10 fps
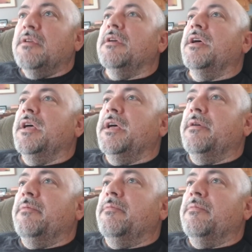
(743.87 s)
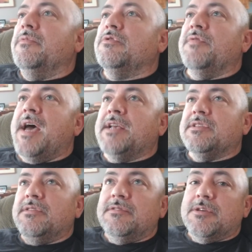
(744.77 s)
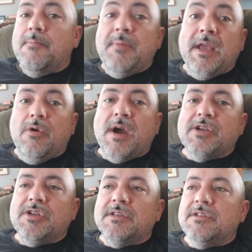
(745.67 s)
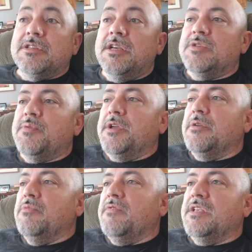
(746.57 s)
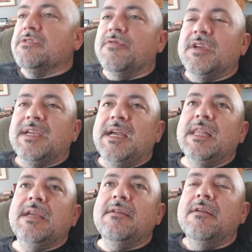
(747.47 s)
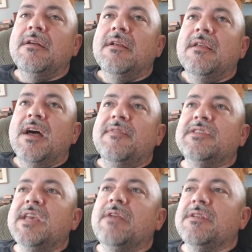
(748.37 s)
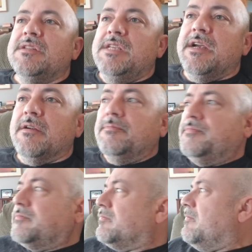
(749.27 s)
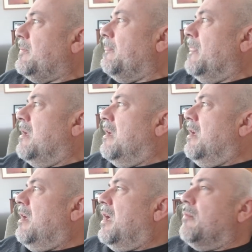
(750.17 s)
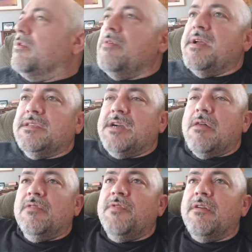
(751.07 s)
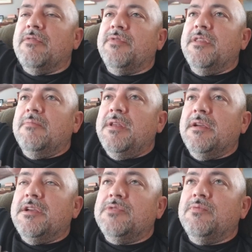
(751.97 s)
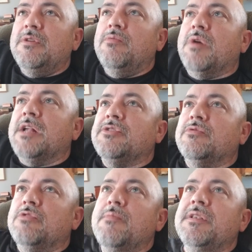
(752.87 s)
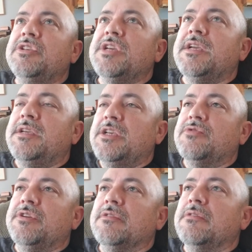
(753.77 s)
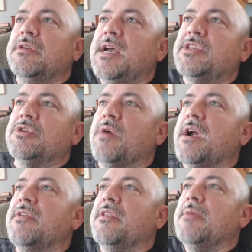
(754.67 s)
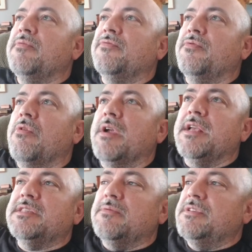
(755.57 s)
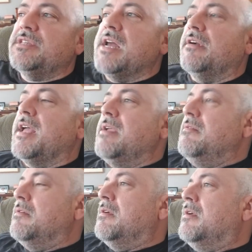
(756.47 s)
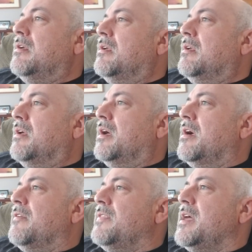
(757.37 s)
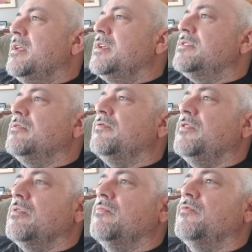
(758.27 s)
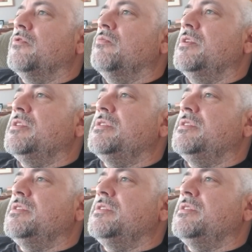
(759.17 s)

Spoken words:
sort of asks some big questions, it's a pretty good movie. It's called The Killing of a Sacred Deer. And we'll go back to Colin Farrell for another minute because we watched Roman J. Israel, Esquire, the night before. I guess that was Saturday. That is the film for which